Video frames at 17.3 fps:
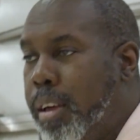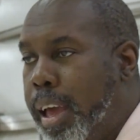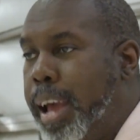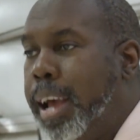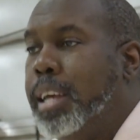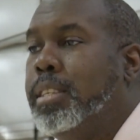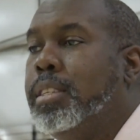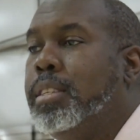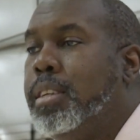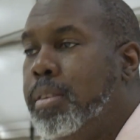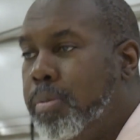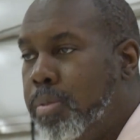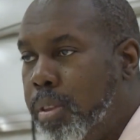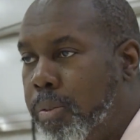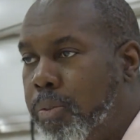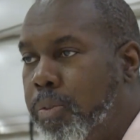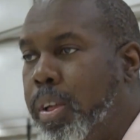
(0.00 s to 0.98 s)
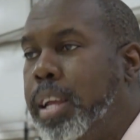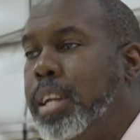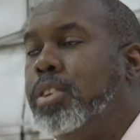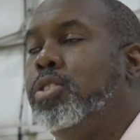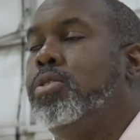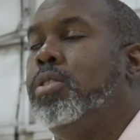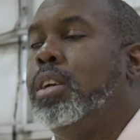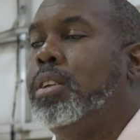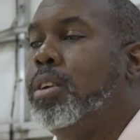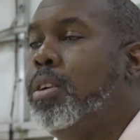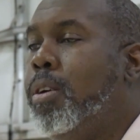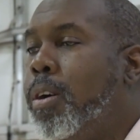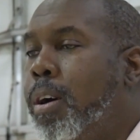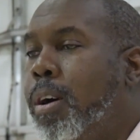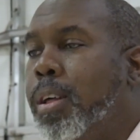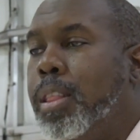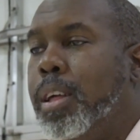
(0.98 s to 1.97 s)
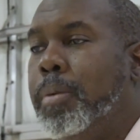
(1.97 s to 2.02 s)
Ask the flight instructor,
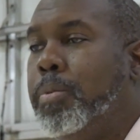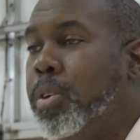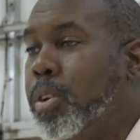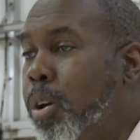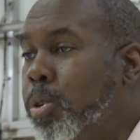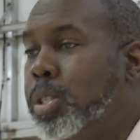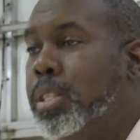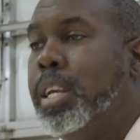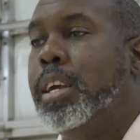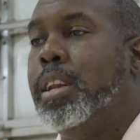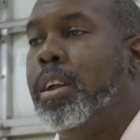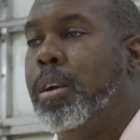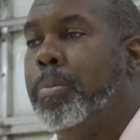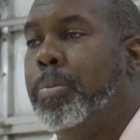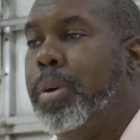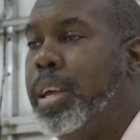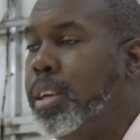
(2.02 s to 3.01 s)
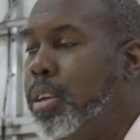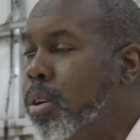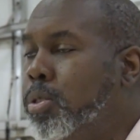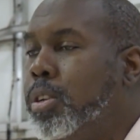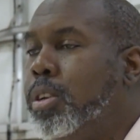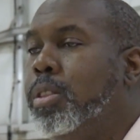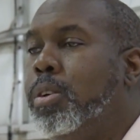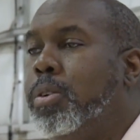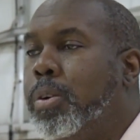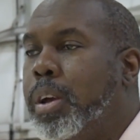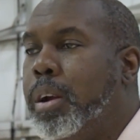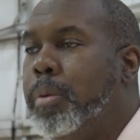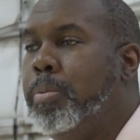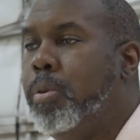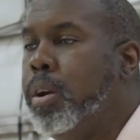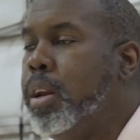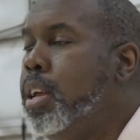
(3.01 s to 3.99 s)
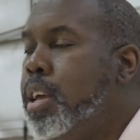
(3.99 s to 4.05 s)
call up, go see an airplane, go to your local
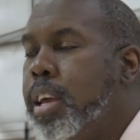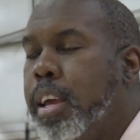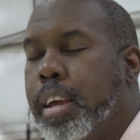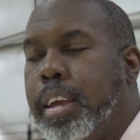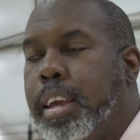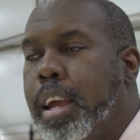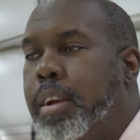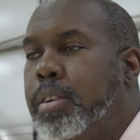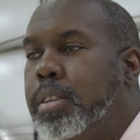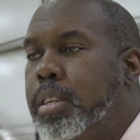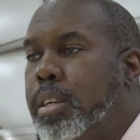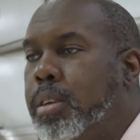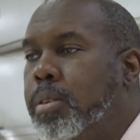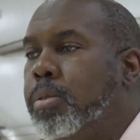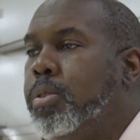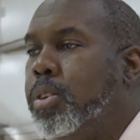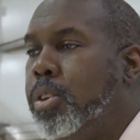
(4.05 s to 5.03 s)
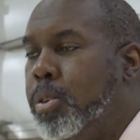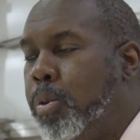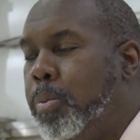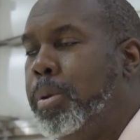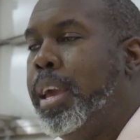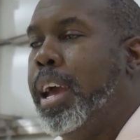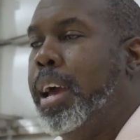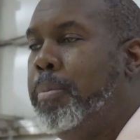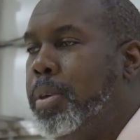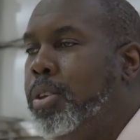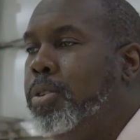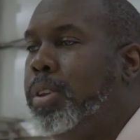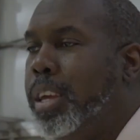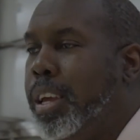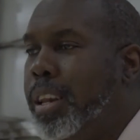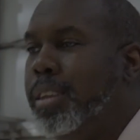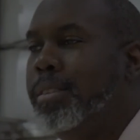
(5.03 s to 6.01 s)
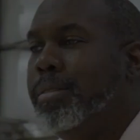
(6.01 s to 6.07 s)
airport, and guarantee you, you'll be happy you
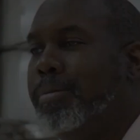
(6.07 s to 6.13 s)
did.